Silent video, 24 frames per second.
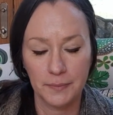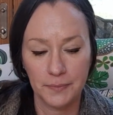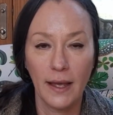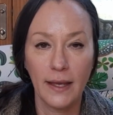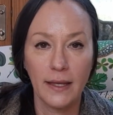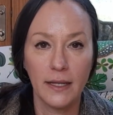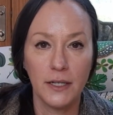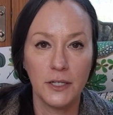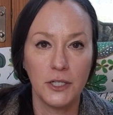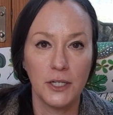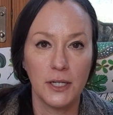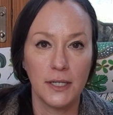I
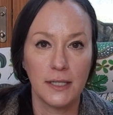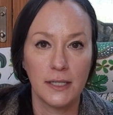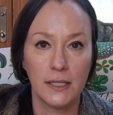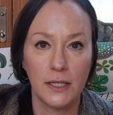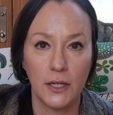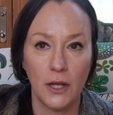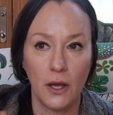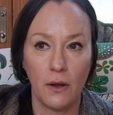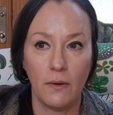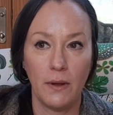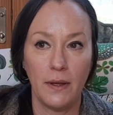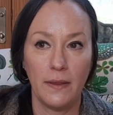can
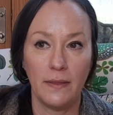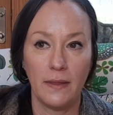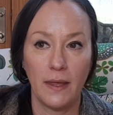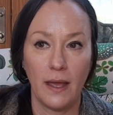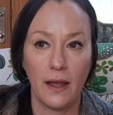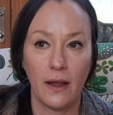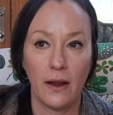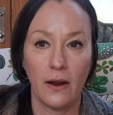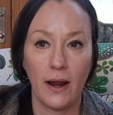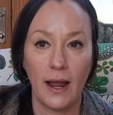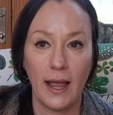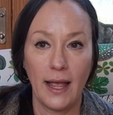just go in
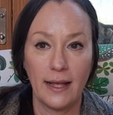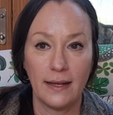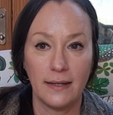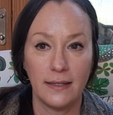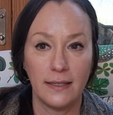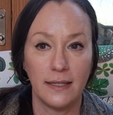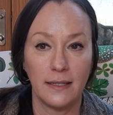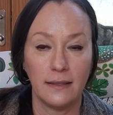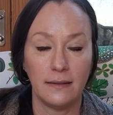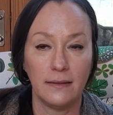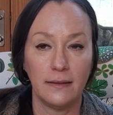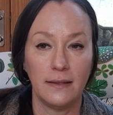there
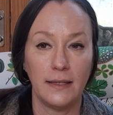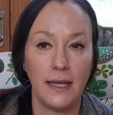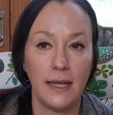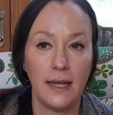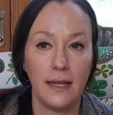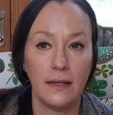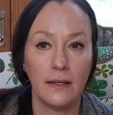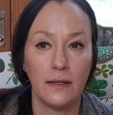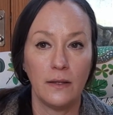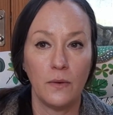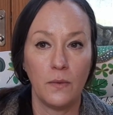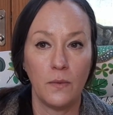and
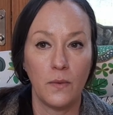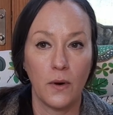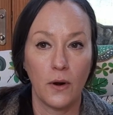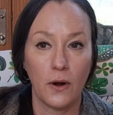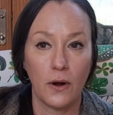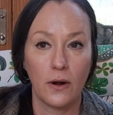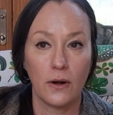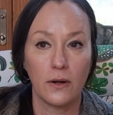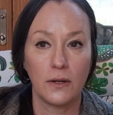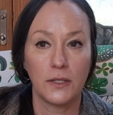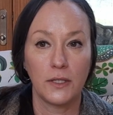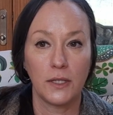delete the
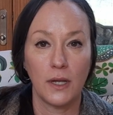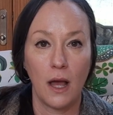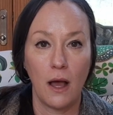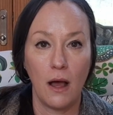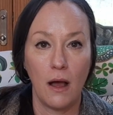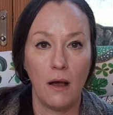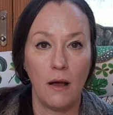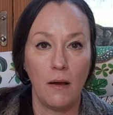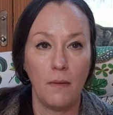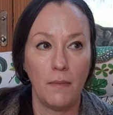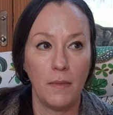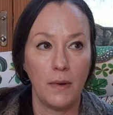words
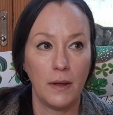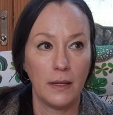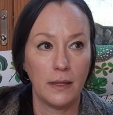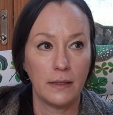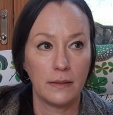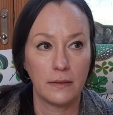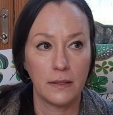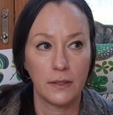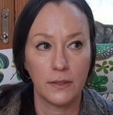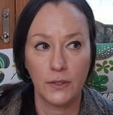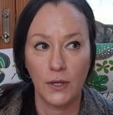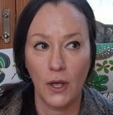
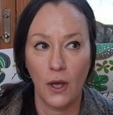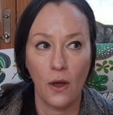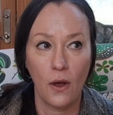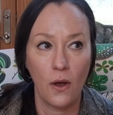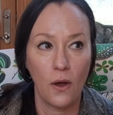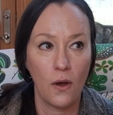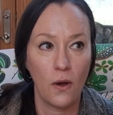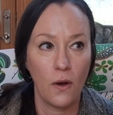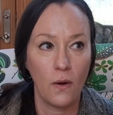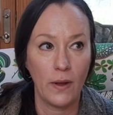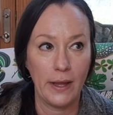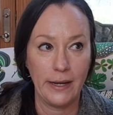and
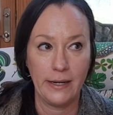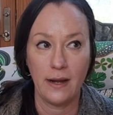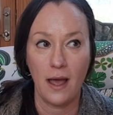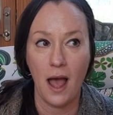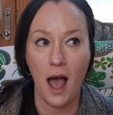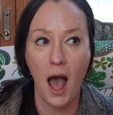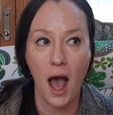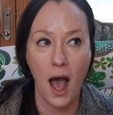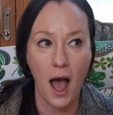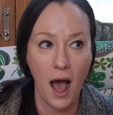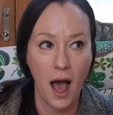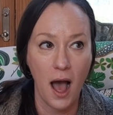so and
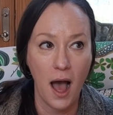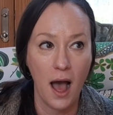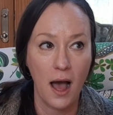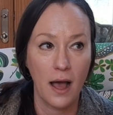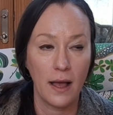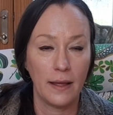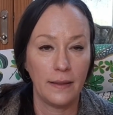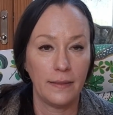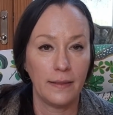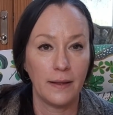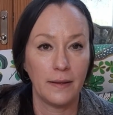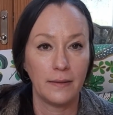
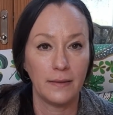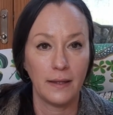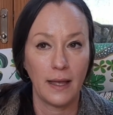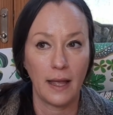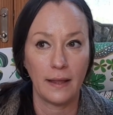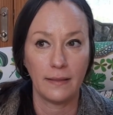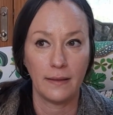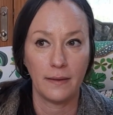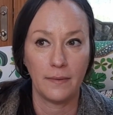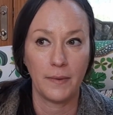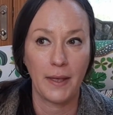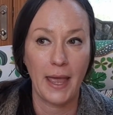ah and
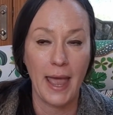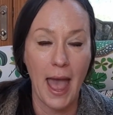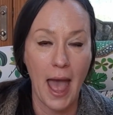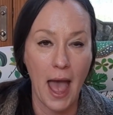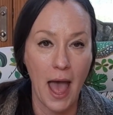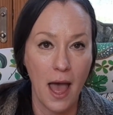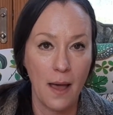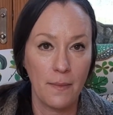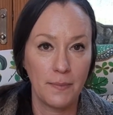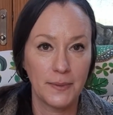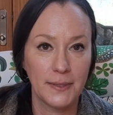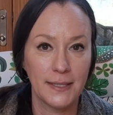the
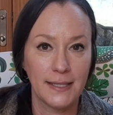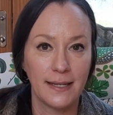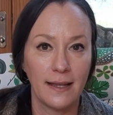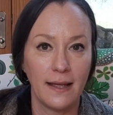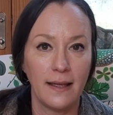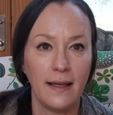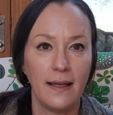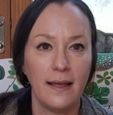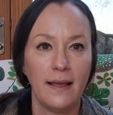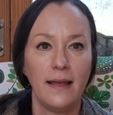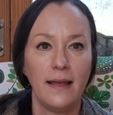gaps,